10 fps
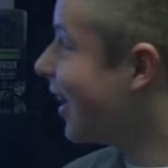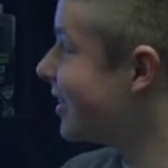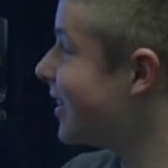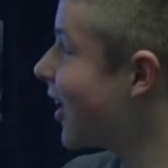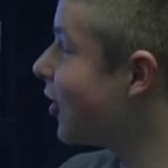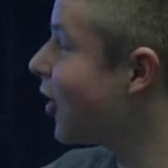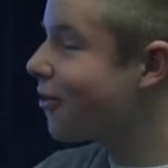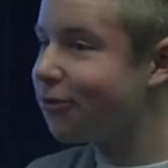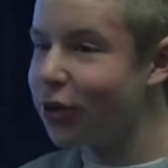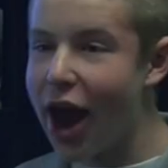Let's take a
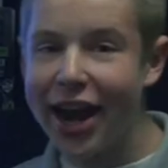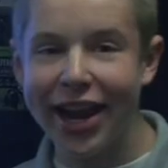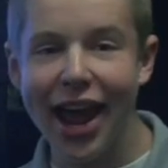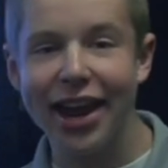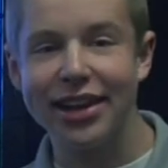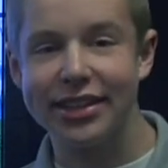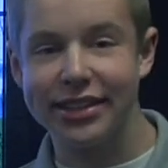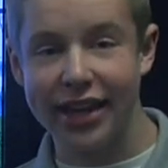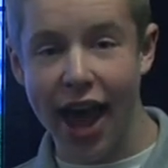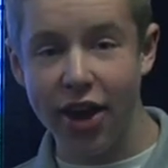look Friday night into
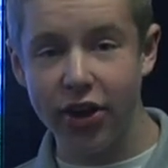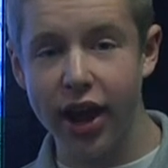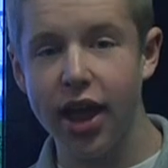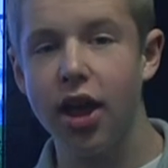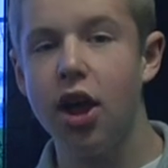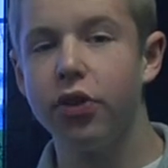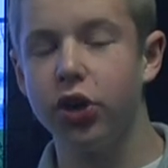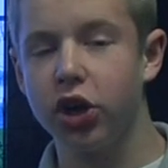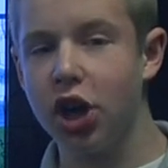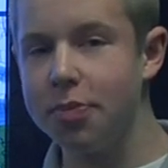Saturday.
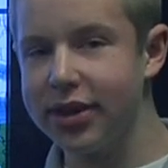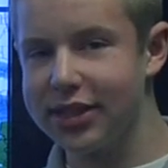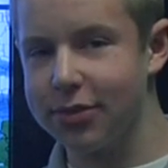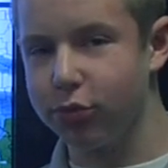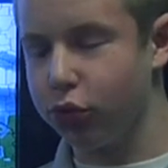There could be some